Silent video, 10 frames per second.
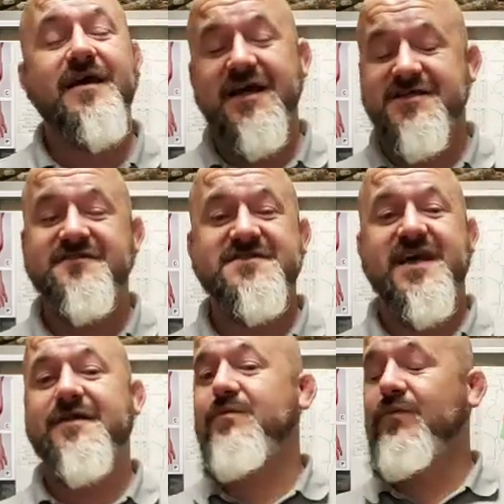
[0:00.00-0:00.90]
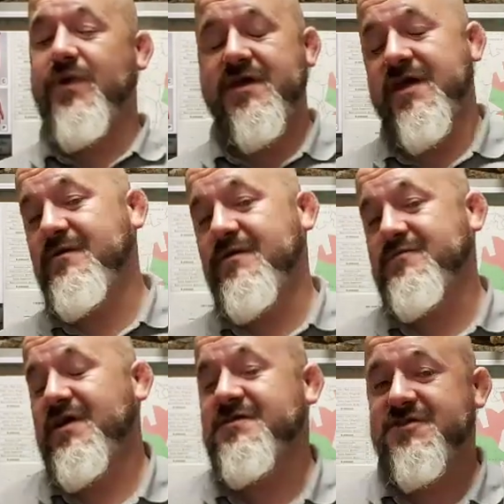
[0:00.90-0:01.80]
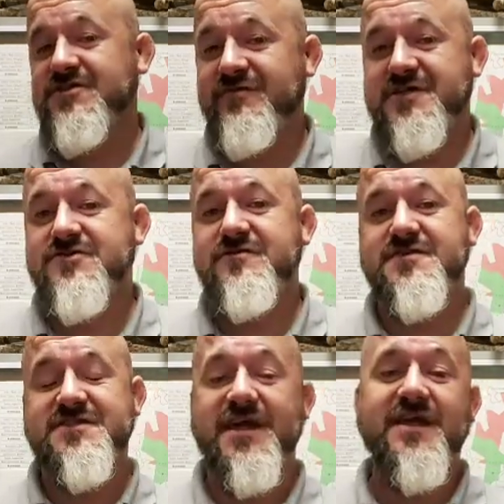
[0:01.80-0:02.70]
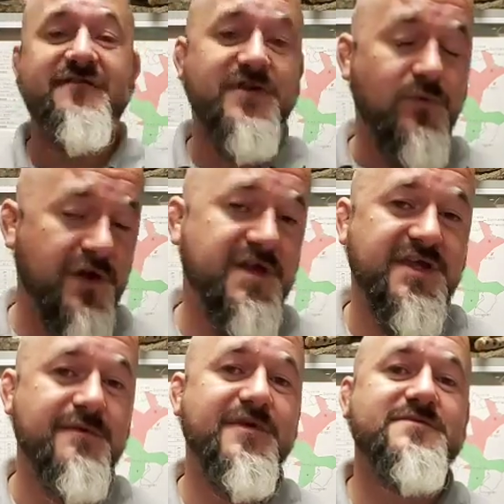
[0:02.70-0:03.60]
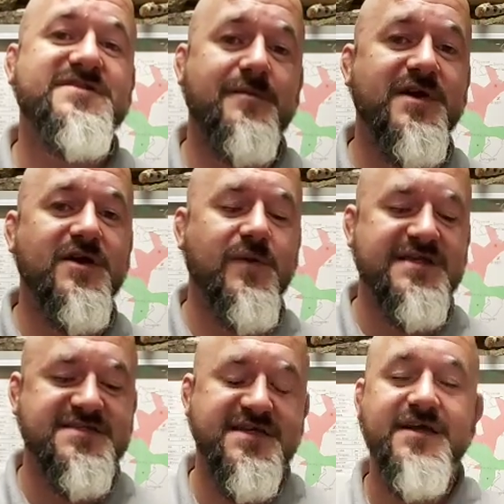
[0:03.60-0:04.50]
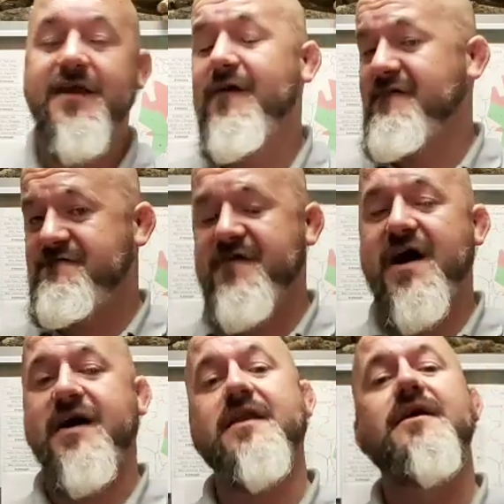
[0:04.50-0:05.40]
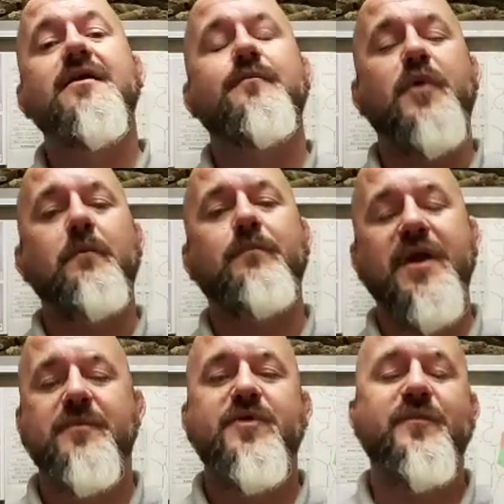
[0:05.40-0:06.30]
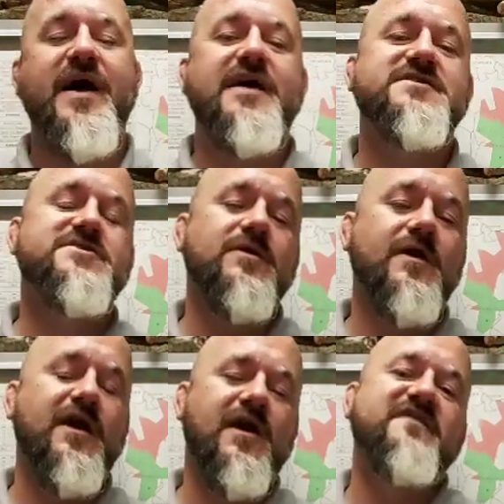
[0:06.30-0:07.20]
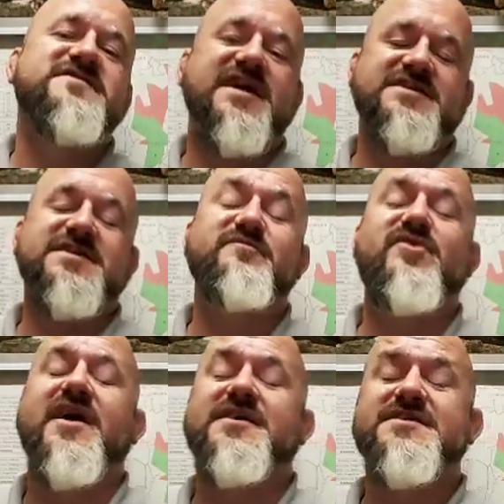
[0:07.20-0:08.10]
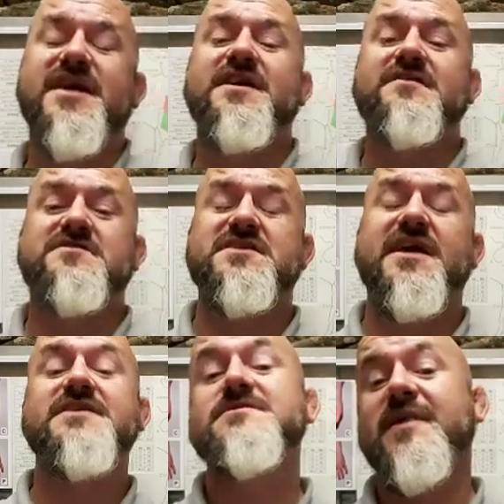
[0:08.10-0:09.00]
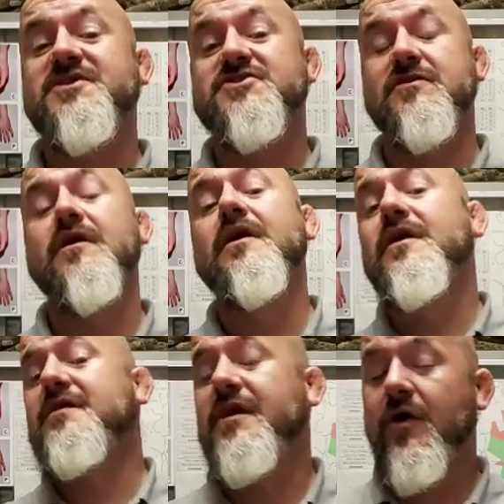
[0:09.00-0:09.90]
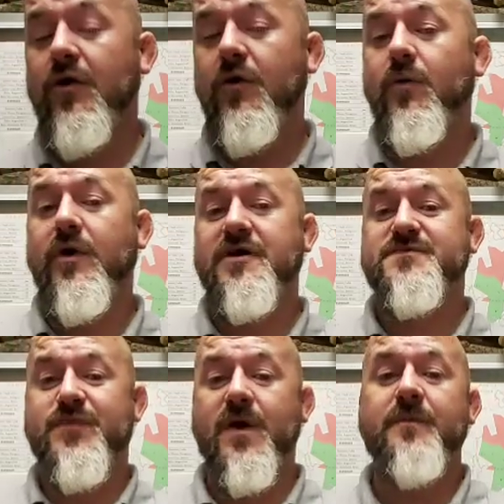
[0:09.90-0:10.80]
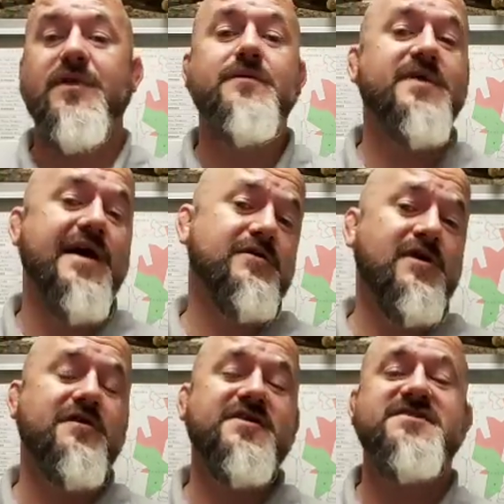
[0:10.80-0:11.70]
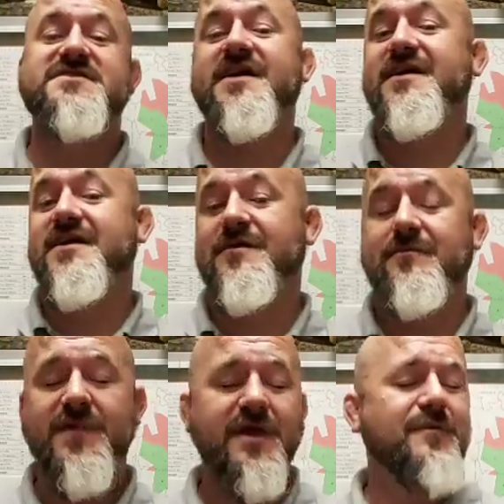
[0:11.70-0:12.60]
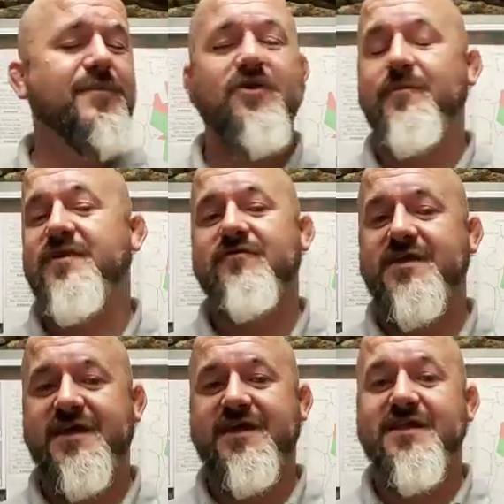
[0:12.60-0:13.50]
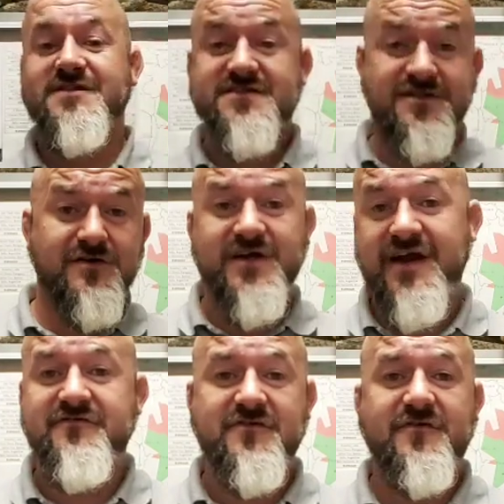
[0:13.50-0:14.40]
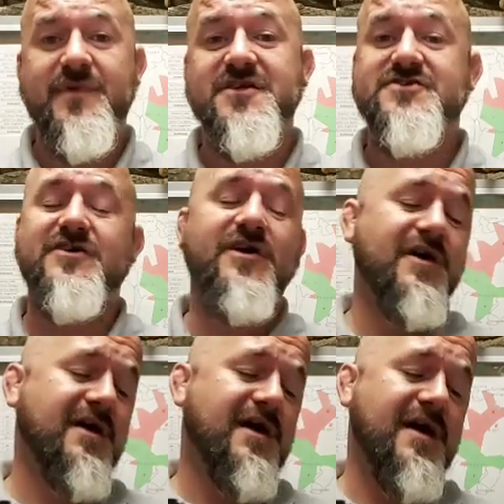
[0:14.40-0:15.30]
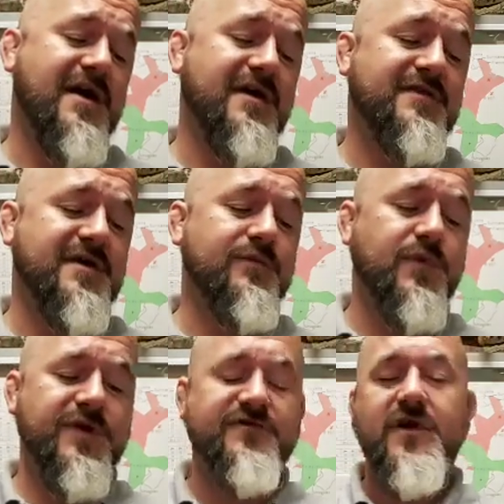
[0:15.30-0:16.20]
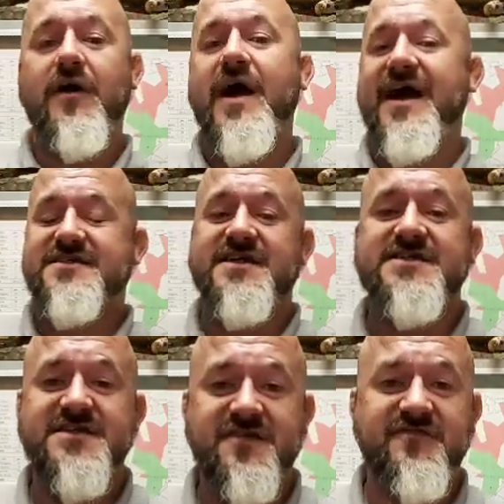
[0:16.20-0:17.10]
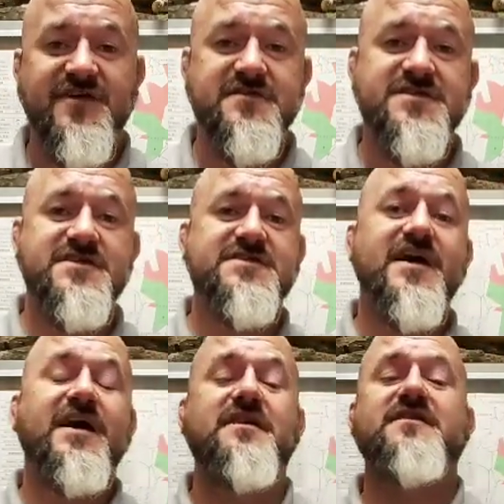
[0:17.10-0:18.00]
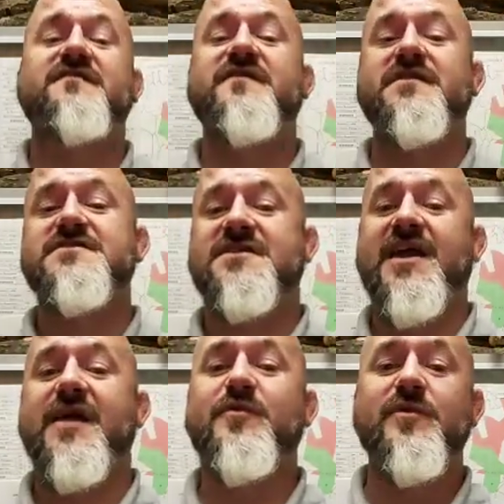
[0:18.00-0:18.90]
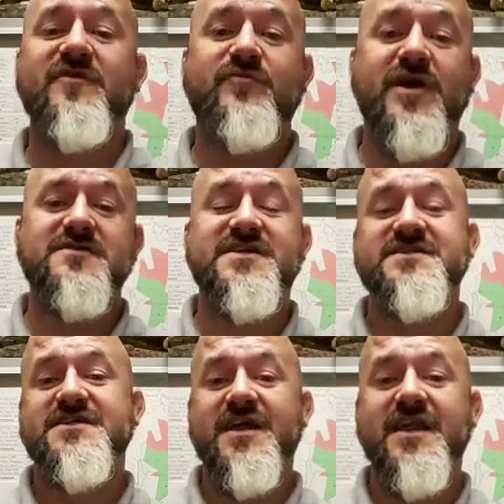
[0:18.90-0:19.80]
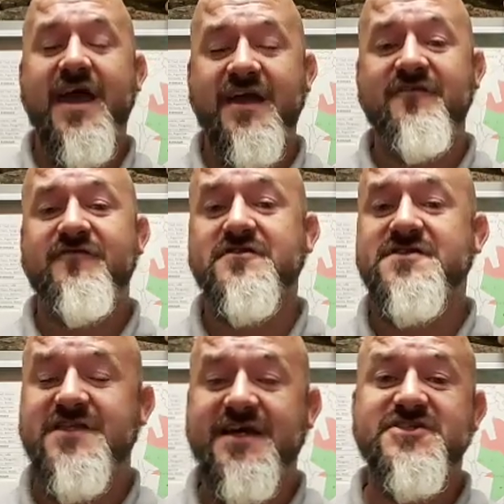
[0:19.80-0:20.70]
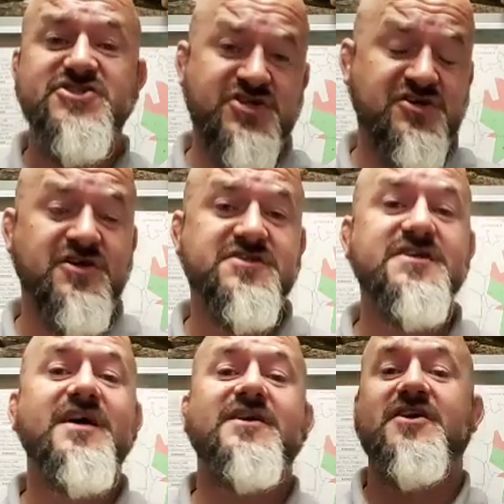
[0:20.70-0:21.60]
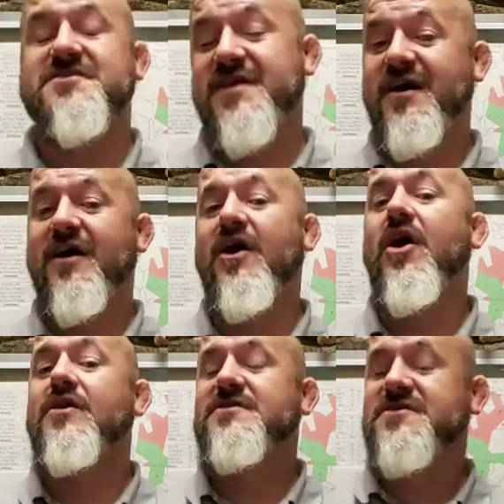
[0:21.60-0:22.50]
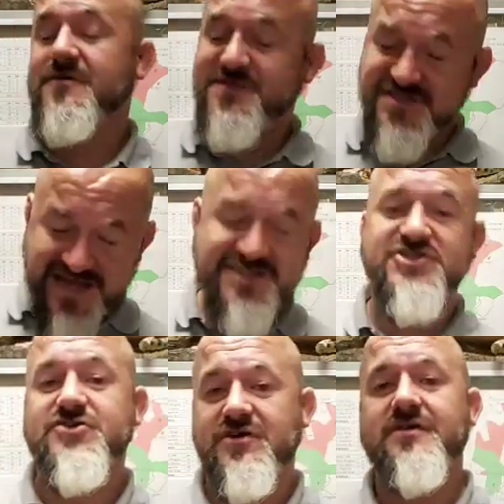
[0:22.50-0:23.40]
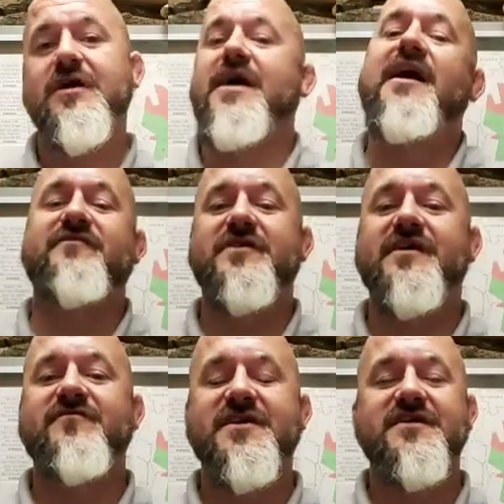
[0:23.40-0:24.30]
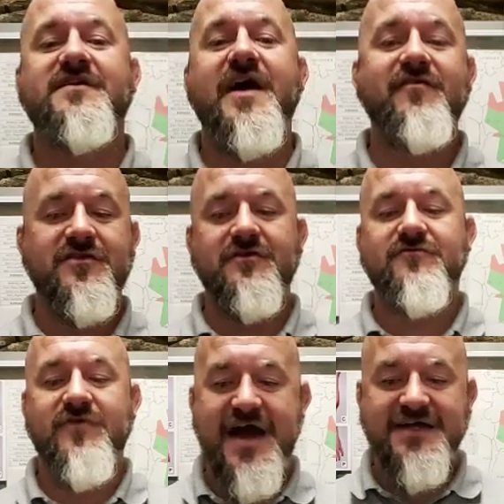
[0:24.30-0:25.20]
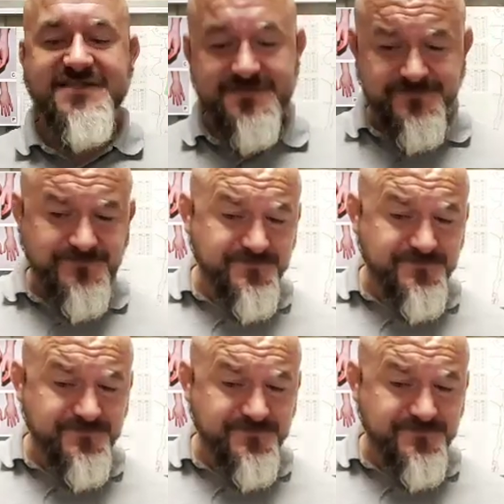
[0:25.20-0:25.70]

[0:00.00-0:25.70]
As I said, we keep them as a terrestrial snake. If you want to keep them semi aquatic, fine but be prepared to do a lot of testing prior to getting your snake to make sure that it all works properly without condensating and becoming ridiculous to look after and make sure uh, that we've got access to the filters and that the filters are capable of processing an eight foot snake's turds because they are substantial after they've eaten their adult rats.